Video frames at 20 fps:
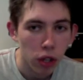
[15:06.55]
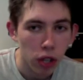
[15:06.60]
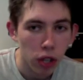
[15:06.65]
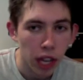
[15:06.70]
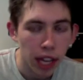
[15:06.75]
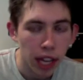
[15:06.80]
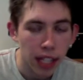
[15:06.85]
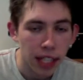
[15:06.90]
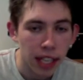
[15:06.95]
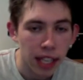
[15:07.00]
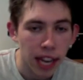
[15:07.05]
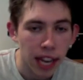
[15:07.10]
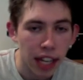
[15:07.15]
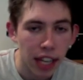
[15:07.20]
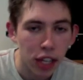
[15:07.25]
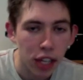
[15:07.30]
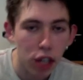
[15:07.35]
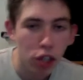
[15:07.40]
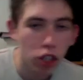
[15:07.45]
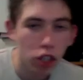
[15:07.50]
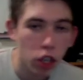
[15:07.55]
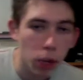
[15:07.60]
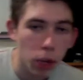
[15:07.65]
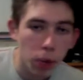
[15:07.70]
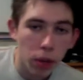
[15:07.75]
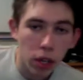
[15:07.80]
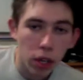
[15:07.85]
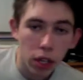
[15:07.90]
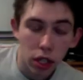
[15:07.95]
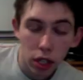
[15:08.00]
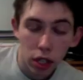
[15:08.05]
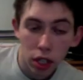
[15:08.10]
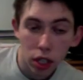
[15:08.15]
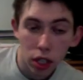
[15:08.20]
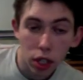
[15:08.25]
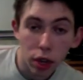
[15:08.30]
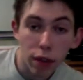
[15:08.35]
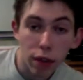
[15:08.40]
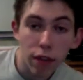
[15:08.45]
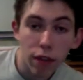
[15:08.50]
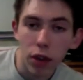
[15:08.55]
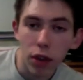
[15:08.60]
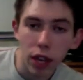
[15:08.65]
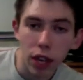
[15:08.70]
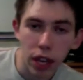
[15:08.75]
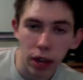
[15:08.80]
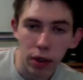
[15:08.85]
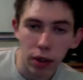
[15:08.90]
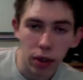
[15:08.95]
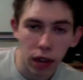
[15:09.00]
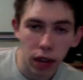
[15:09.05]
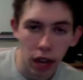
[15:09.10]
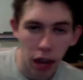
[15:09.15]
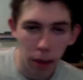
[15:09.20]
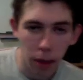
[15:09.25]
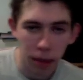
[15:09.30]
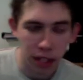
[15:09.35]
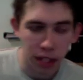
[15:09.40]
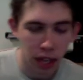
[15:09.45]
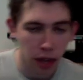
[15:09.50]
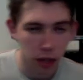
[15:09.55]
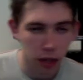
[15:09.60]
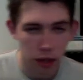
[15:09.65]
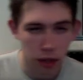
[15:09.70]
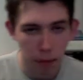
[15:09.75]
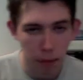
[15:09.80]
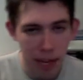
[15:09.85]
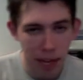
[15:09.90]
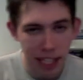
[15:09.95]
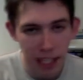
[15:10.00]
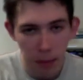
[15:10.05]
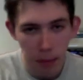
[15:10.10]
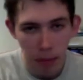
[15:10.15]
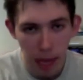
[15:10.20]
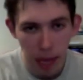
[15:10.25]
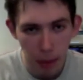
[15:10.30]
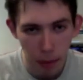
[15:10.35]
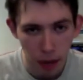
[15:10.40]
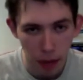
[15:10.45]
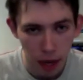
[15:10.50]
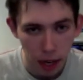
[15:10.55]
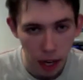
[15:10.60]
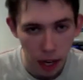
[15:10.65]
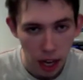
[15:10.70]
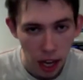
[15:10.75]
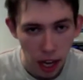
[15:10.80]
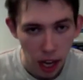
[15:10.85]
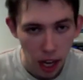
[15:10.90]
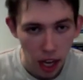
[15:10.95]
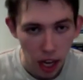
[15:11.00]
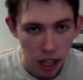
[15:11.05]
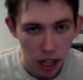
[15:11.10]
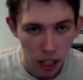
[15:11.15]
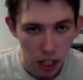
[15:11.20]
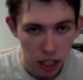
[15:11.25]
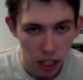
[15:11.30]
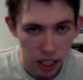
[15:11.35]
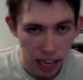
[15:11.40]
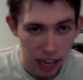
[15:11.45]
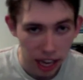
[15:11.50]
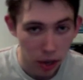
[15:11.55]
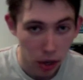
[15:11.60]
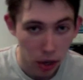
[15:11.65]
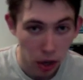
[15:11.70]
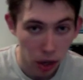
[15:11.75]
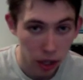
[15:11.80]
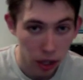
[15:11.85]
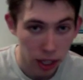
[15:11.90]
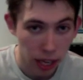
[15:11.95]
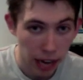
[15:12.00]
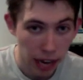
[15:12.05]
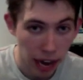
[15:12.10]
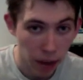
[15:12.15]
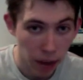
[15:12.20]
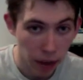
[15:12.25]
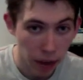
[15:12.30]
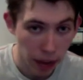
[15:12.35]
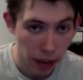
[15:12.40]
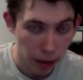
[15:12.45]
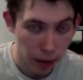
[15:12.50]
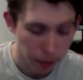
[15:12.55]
the internet and YouTube can can do for you um, in terms of meeting people and just getting your content out there.